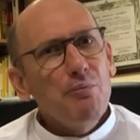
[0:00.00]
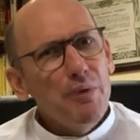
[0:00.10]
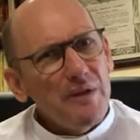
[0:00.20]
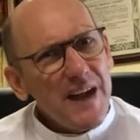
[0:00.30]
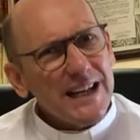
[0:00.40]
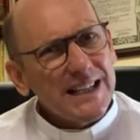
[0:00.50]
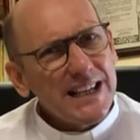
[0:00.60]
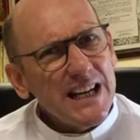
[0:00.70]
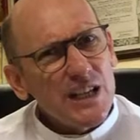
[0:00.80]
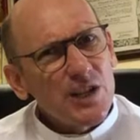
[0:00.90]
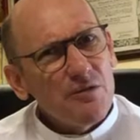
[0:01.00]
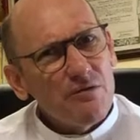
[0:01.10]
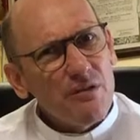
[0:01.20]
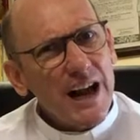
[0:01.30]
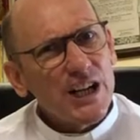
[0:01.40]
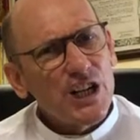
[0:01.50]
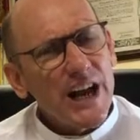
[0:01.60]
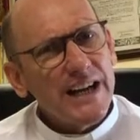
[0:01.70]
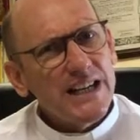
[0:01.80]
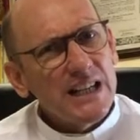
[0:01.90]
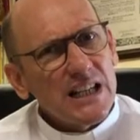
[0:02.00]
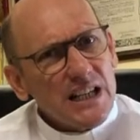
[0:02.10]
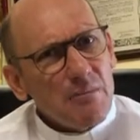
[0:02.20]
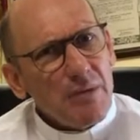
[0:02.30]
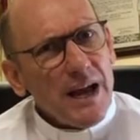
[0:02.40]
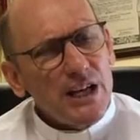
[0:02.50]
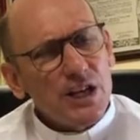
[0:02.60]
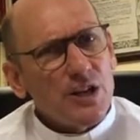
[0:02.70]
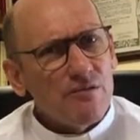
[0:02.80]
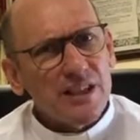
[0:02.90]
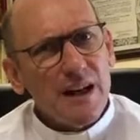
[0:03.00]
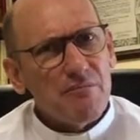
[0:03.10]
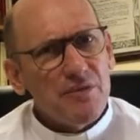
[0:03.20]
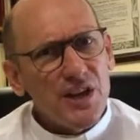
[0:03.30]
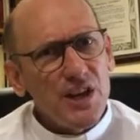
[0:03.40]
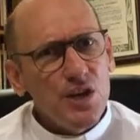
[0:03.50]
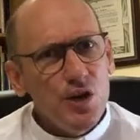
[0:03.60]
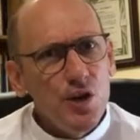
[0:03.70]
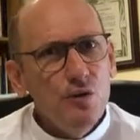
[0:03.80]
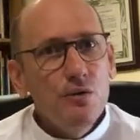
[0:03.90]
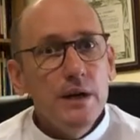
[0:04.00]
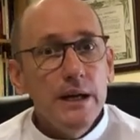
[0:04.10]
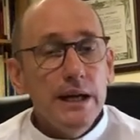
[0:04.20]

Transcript: But that sense of rush and anticipation of something new